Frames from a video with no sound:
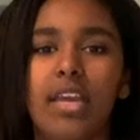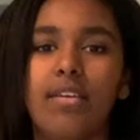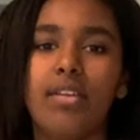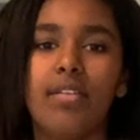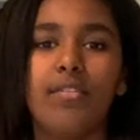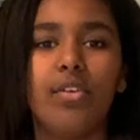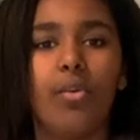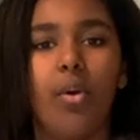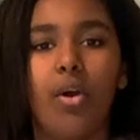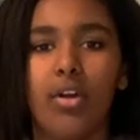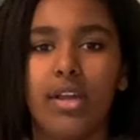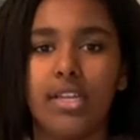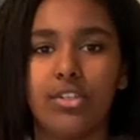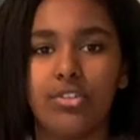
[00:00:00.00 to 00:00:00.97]
even if you
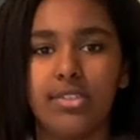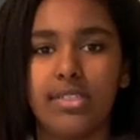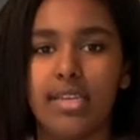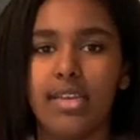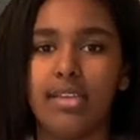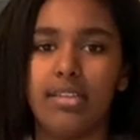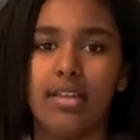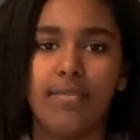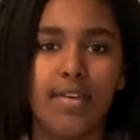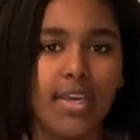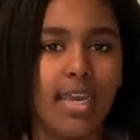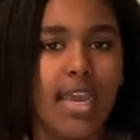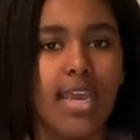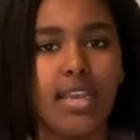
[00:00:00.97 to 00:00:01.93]
aren't interested in
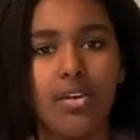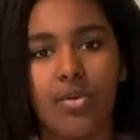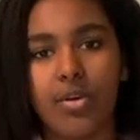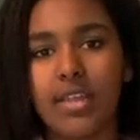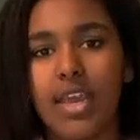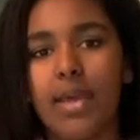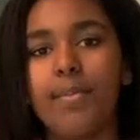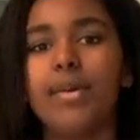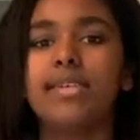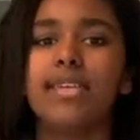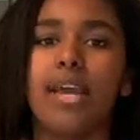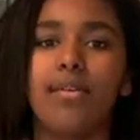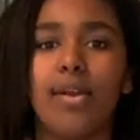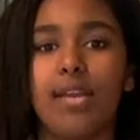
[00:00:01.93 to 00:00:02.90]
living in North Campus,
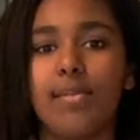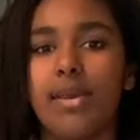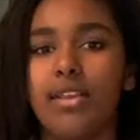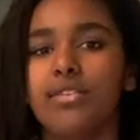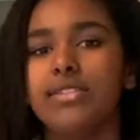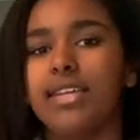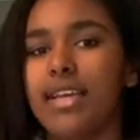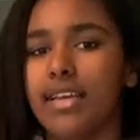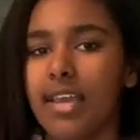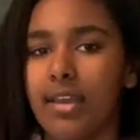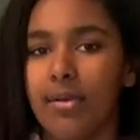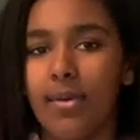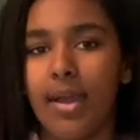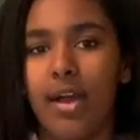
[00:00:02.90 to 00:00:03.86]
I recommend you sticking
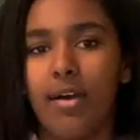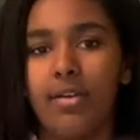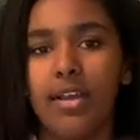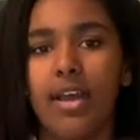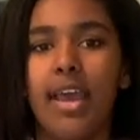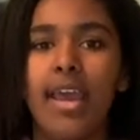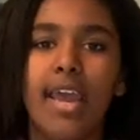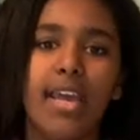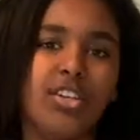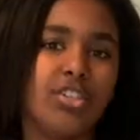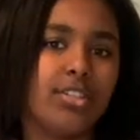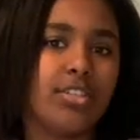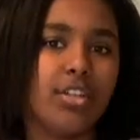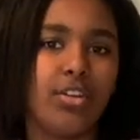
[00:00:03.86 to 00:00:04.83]
around and
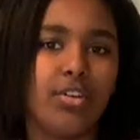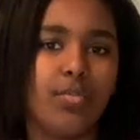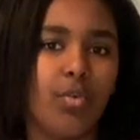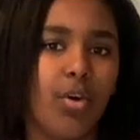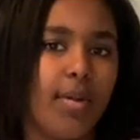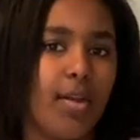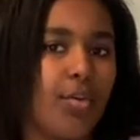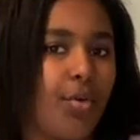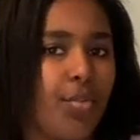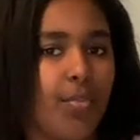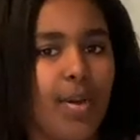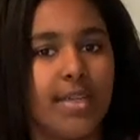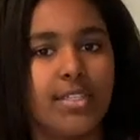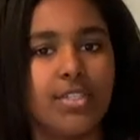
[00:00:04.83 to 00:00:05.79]
just to learn more about
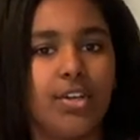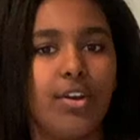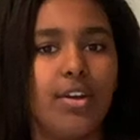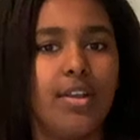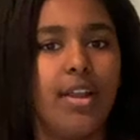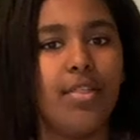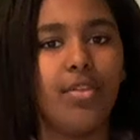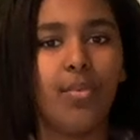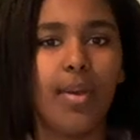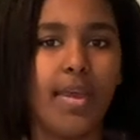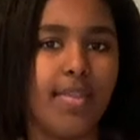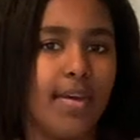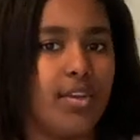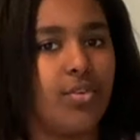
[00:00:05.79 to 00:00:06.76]
Northwestern and the way
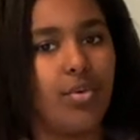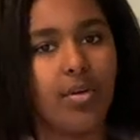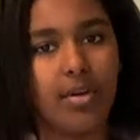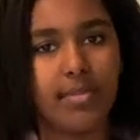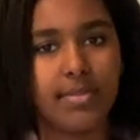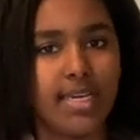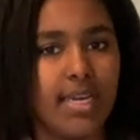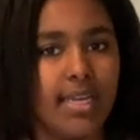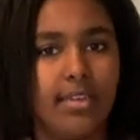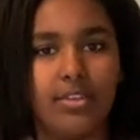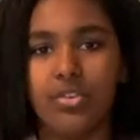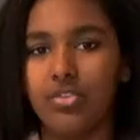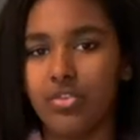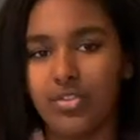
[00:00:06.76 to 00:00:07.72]
that dorms and
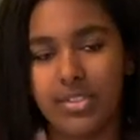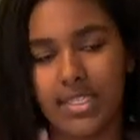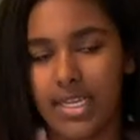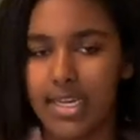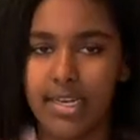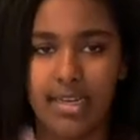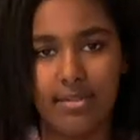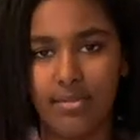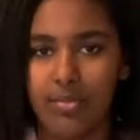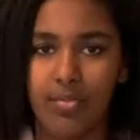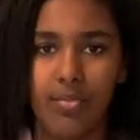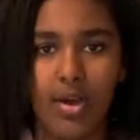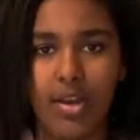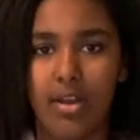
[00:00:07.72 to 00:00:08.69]
social scene and
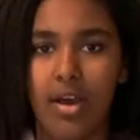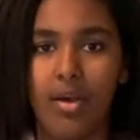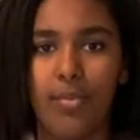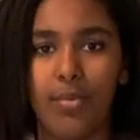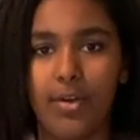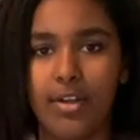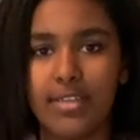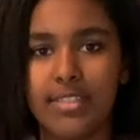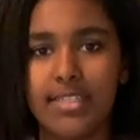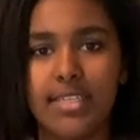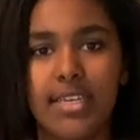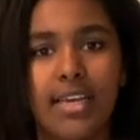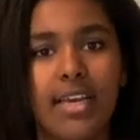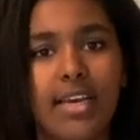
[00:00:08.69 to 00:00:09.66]
whatnot
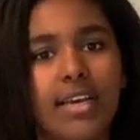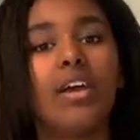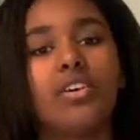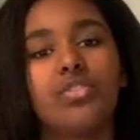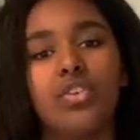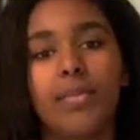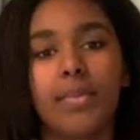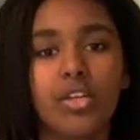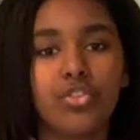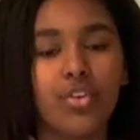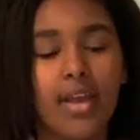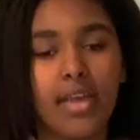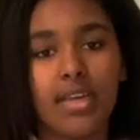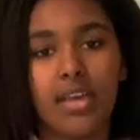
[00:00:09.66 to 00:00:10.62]
works. So I'm going to
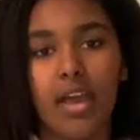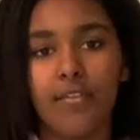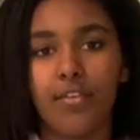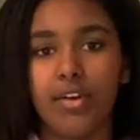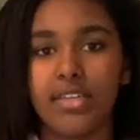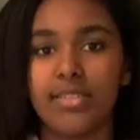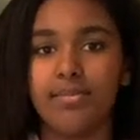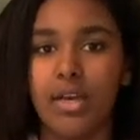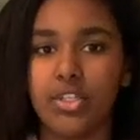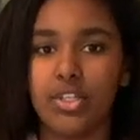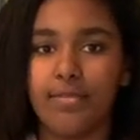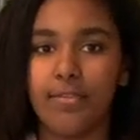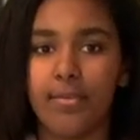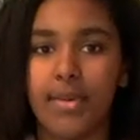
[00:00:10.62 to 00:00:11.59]
try and cover as much
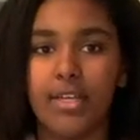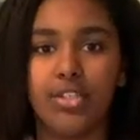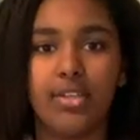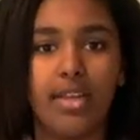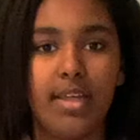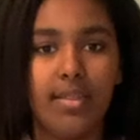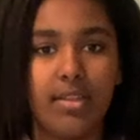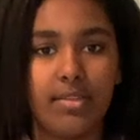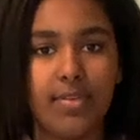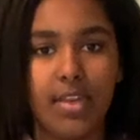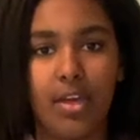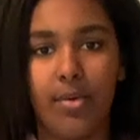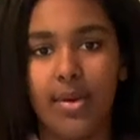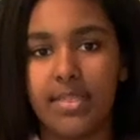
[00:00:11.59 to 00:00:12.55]
information in this
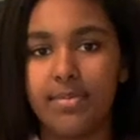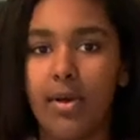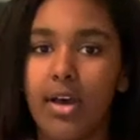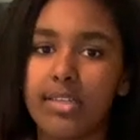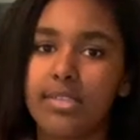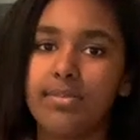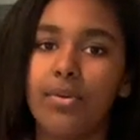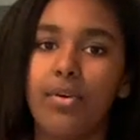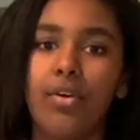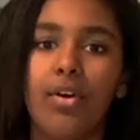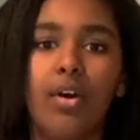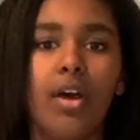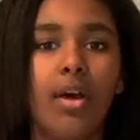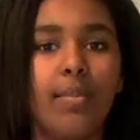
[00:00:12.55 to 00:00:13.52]
video as
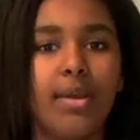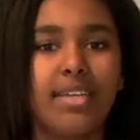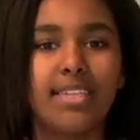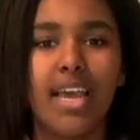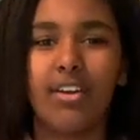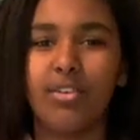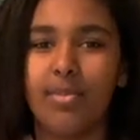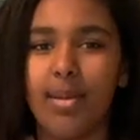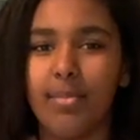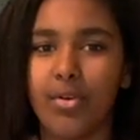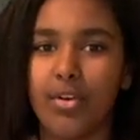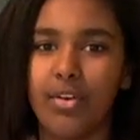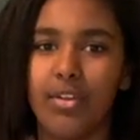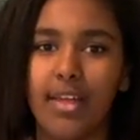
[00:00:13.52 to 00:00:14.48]
possible, because I
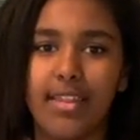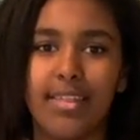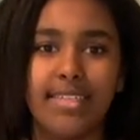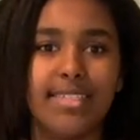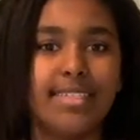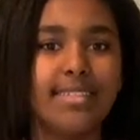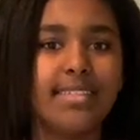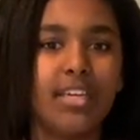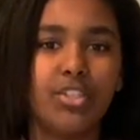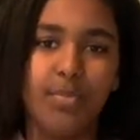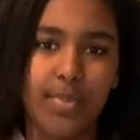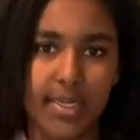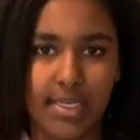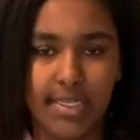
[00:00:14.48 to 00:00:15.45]
remember, like, this is such a
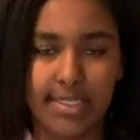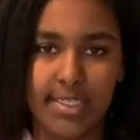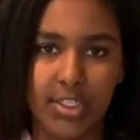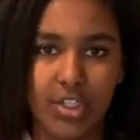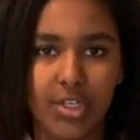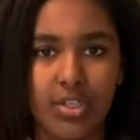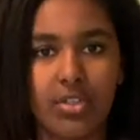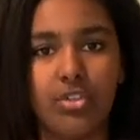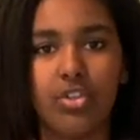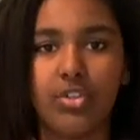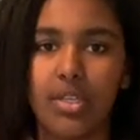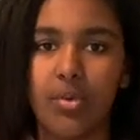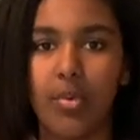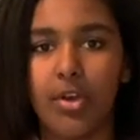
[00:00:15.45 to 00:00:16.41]
big decision,
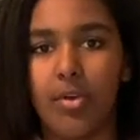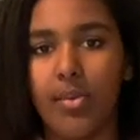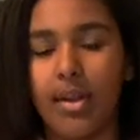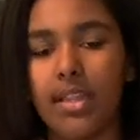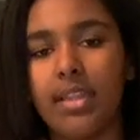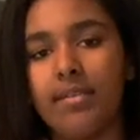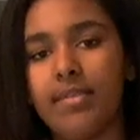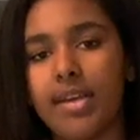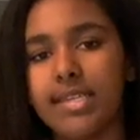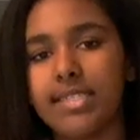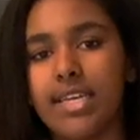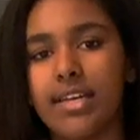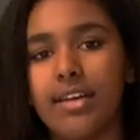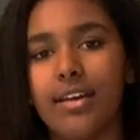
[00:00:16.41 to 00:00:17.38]
choosing where you want to live next
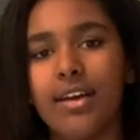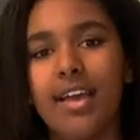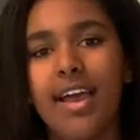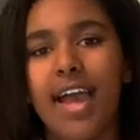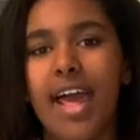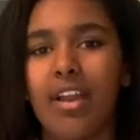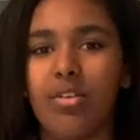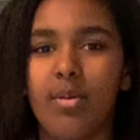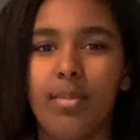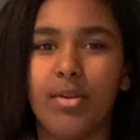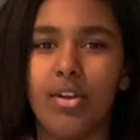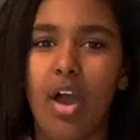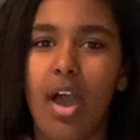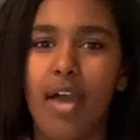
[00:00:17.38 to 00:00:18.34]
year, and I remember
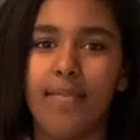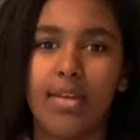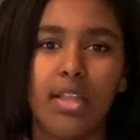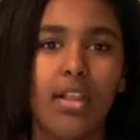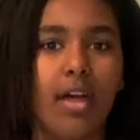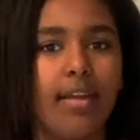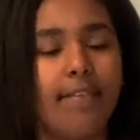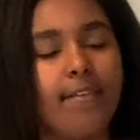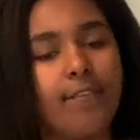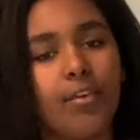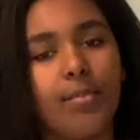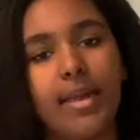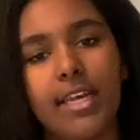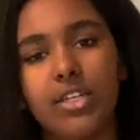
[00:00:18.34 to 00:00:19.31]
not having a lot of
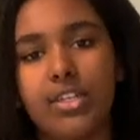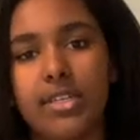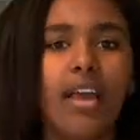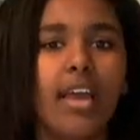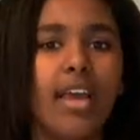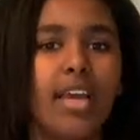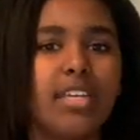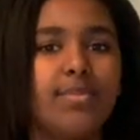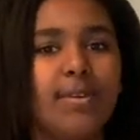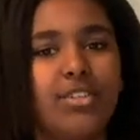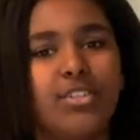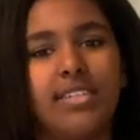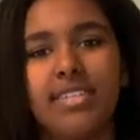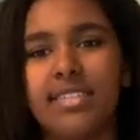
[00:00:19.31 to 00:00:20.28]
information,
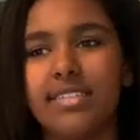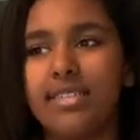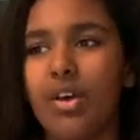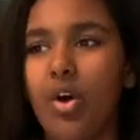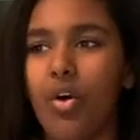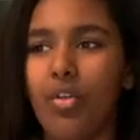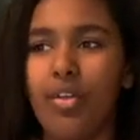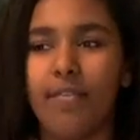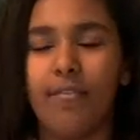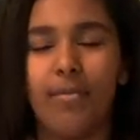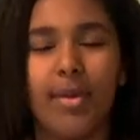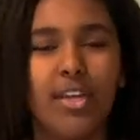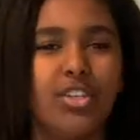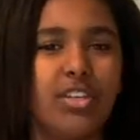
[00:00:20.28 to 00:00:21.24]
especially since all the
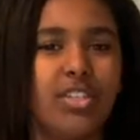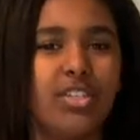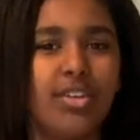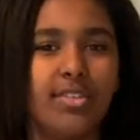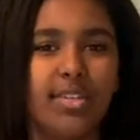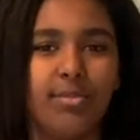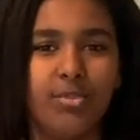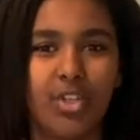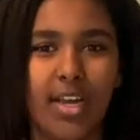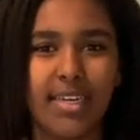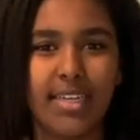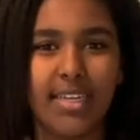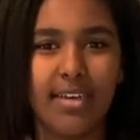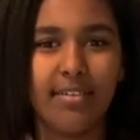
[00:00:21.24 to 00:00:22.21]
information is so
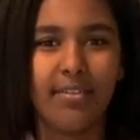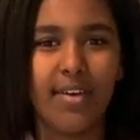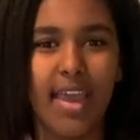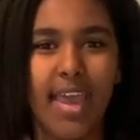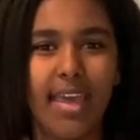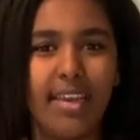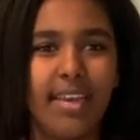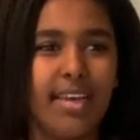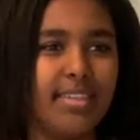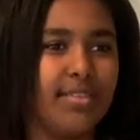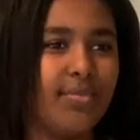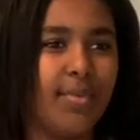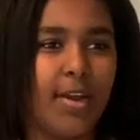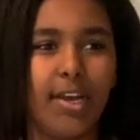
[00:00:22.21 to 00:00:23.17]
subjective and it's
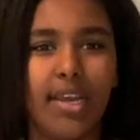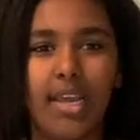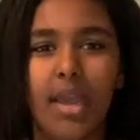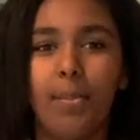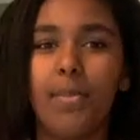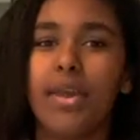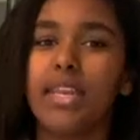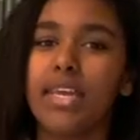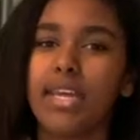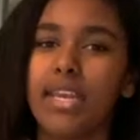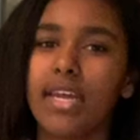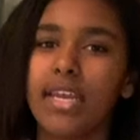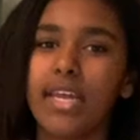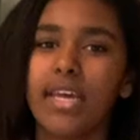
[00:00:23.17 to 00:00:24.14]
very
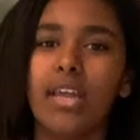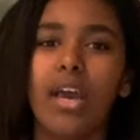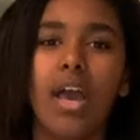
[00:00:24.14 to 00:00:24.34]
opinionated.